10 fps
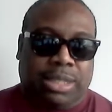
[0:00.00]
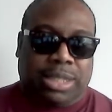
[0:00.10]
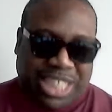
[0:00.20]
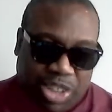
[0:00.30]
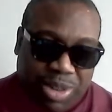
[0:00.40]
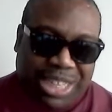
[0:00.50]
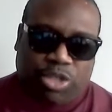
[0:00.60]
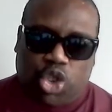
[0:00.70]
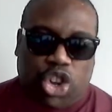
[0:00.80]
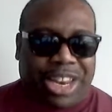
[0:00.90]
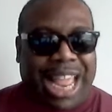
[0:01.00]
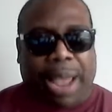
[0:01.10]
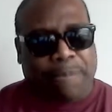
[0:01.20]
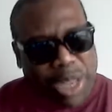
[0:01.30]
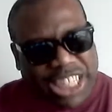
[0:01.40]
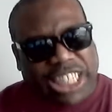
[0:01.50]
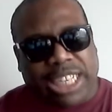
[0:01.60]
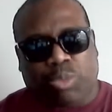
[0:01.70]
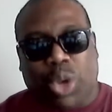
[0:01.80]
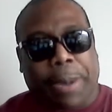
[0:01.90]
making sure that our
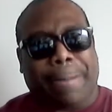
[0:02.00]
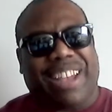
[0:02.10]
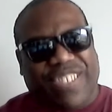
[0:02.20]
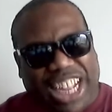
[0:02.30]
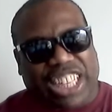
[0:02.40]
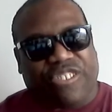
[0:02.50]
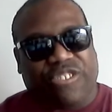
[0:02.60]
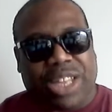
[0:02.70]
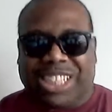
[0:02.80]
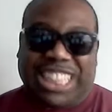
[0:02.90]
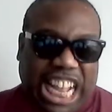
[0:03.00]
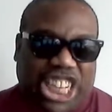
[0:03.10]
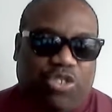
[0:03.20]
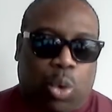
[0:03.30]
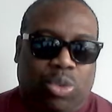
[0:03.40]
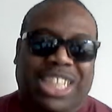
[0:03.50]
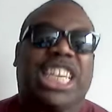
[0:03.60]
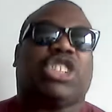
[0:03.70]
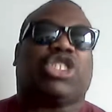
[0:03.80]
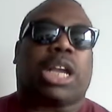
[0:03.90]
business will be effective and successful for
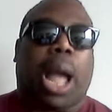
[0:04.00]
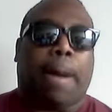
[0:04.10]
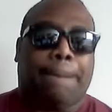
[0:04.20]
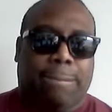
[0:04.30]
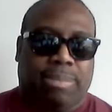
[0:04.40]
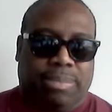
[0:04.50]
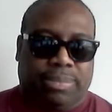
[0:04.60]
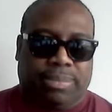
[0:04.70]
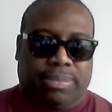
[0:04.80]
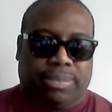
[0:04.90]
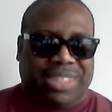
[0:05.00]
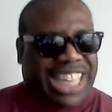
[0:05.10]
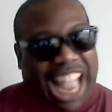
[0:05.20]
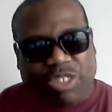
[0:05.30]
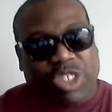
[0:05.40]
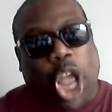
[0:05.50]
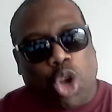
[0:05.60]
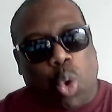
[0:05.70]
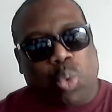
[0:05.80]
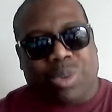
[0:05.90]
years to come. Grassroots
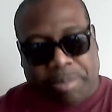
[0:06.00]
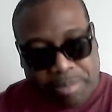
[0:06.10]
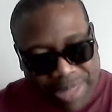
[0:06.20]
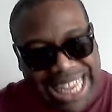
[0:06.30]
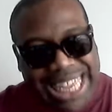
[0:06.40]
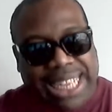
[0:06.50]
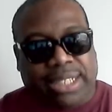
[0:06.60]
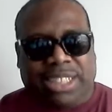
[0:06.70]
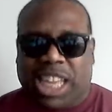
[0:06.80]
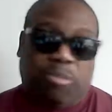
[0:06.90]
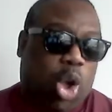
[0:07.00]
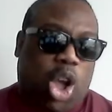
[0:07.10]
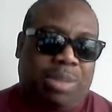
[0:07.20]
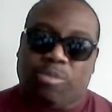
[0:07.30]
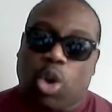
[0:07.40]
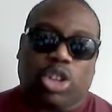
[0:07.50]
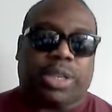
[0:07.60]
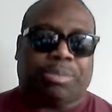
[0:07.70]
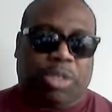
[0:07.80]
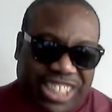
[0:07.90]
Chicago will be a
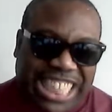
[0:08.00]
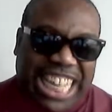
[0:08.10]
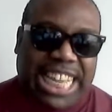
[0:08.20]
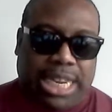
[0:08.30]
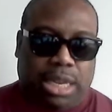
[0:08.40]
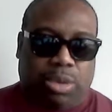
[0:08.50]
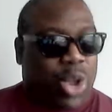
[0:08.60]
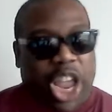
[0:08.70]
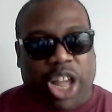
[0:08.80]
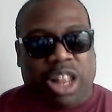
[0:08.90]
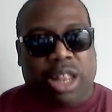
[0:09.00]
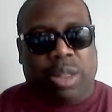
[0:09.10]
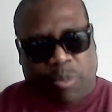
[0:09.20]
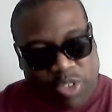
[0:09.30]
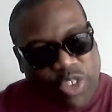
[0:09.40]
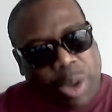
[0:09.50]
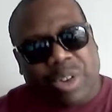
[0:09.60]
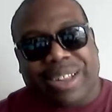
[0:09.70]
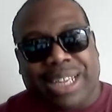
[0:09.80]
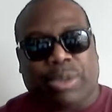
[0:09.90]
multi-purpose facility. We will offer
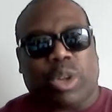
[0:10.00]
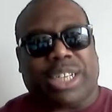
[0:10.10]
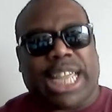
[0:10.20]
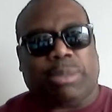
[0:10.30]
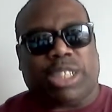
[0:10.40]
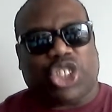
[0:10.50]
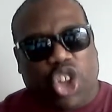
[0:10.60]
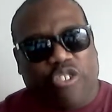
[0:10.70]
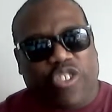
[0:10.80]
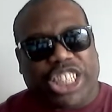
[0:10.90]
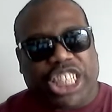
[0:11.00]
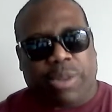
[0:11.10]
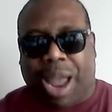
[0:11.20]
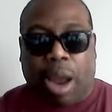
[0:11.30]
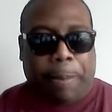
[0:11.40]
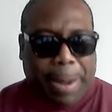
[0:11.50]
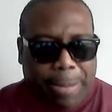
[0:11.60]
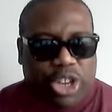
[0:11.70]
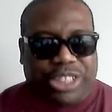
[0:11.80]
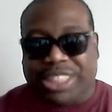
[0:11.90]
quality programs and services to our
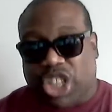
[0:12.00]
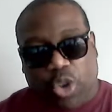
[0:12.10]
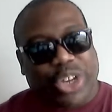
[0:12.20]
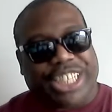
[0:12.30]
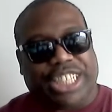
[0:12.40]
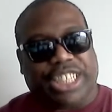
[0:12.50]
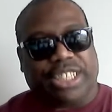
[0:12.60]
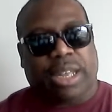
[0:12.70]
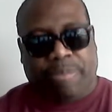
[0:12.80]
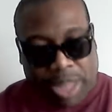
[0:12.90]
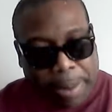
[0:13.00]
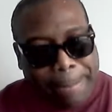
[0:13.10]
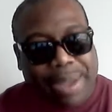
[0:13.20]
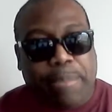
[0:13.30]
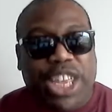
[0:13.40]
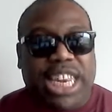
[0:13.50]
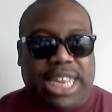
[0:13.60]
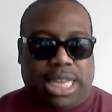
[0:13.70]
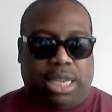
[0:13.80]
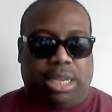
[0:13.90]
members and students in the Black
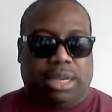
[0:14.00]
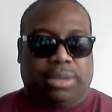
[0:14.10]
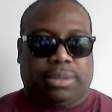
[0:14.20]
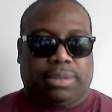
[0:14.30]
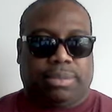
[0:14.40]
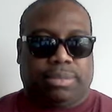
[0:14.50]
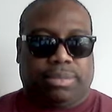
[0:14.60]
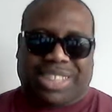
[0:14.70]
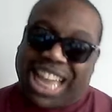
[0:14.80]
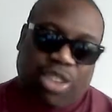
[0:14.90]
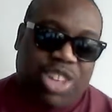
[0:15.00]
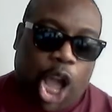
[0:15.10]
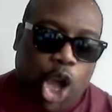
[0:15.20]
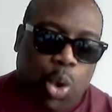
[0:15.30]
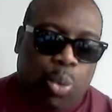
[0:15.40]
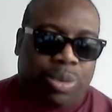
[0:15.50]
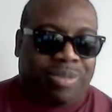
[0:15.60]
community. Grassroots Chicago